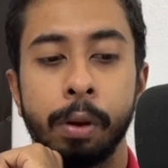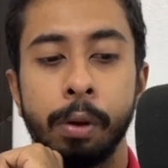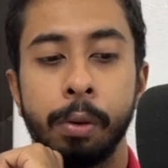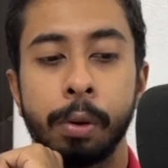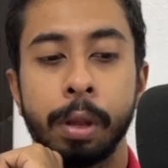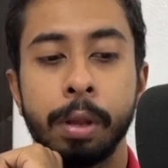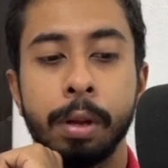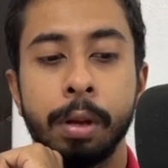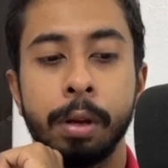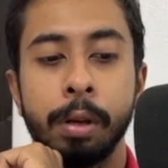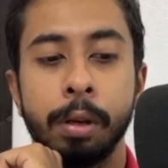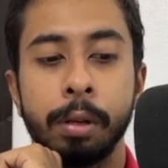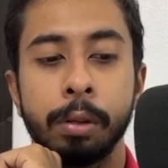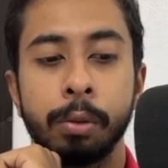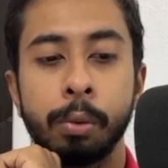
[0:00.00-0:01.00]
Okay,
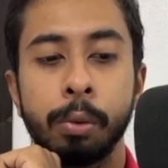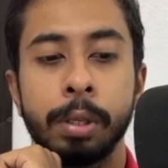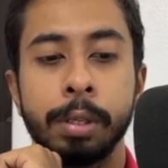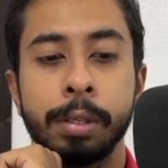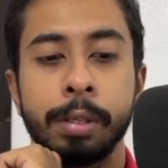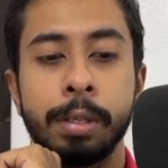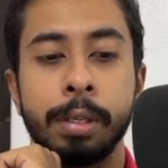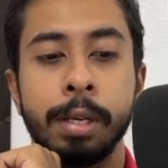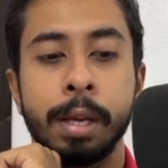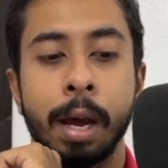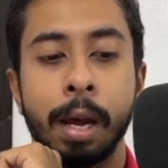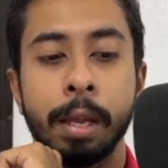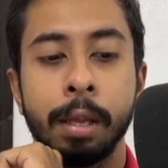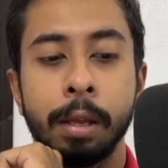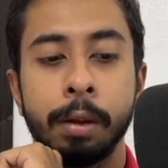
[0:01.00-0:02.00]
so this
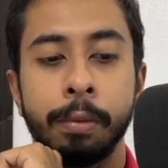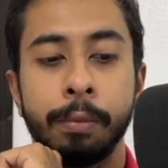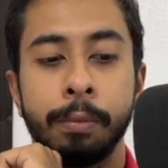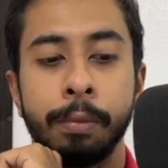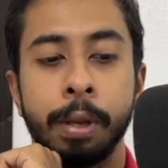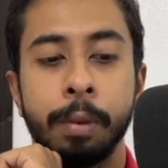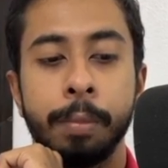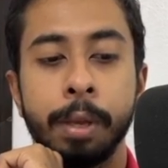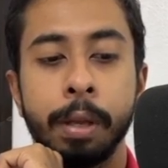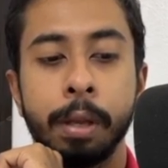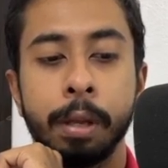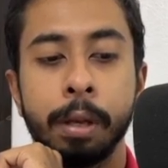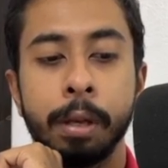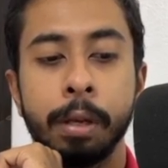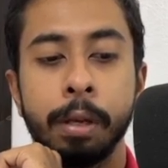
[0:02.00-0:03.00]
di will
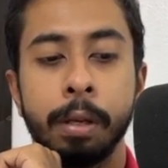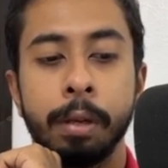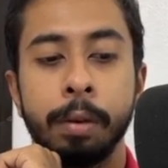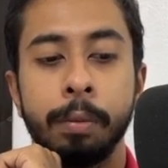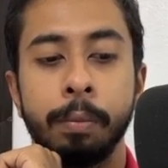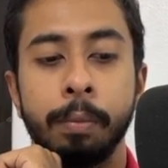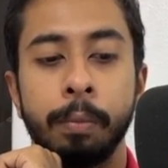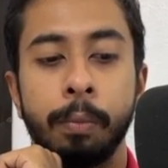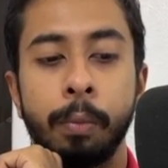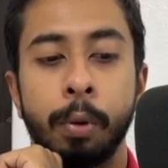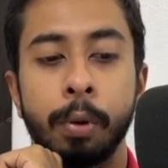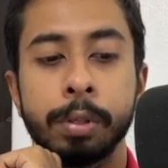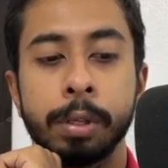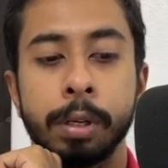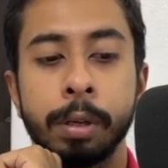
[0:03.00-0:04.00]
be
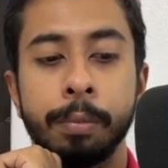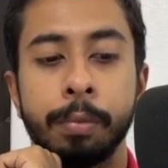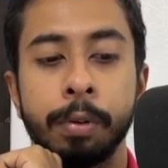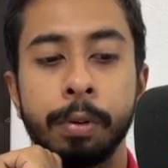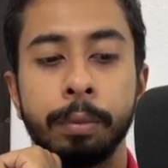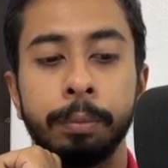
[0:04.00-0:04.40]
positive.